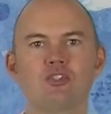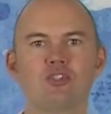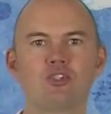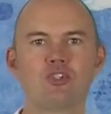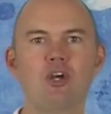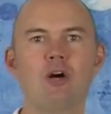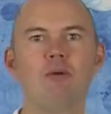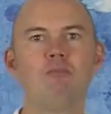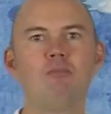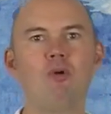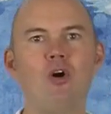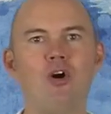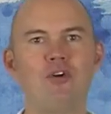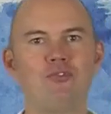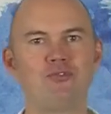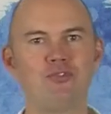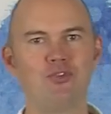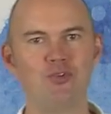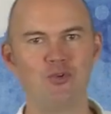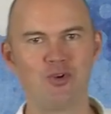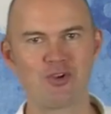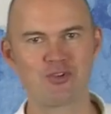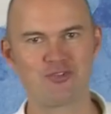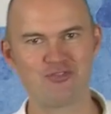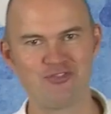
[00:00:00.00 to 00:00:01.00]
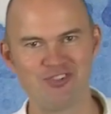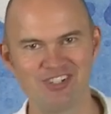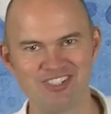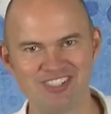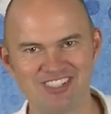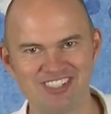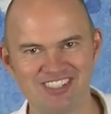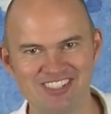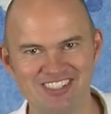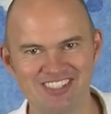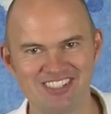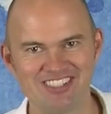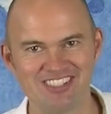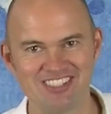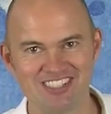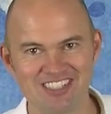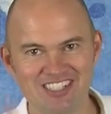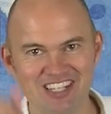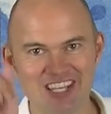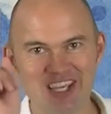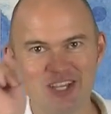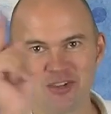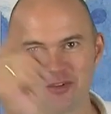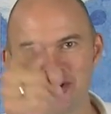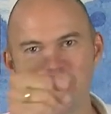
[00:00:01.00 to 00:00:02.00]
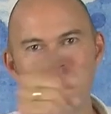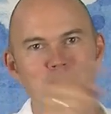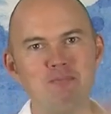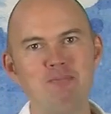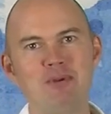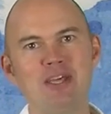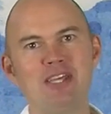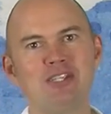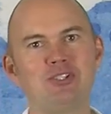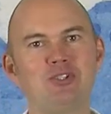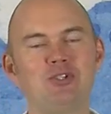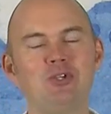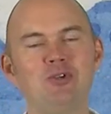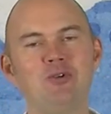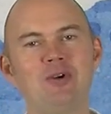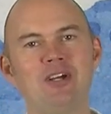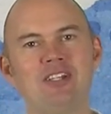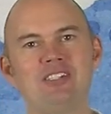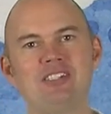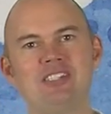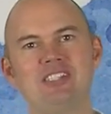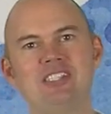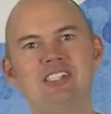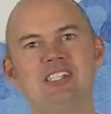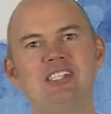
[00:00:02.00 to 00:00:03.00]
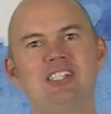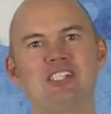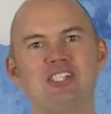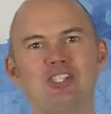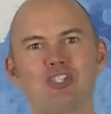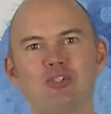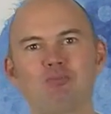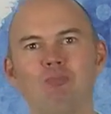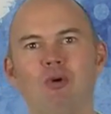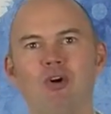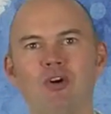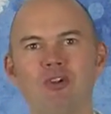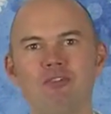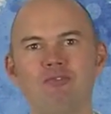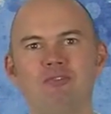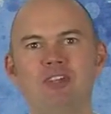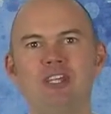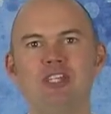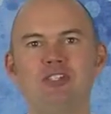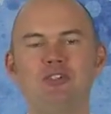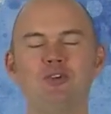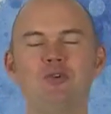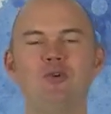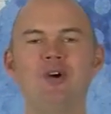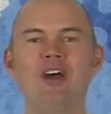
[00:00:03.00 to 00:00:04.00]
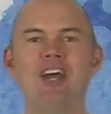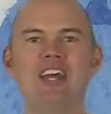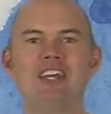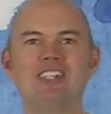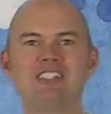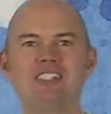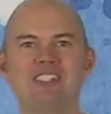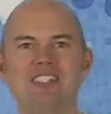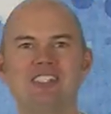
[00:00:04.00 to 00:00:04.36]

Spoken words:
some of your questions. God bless you and see this small video and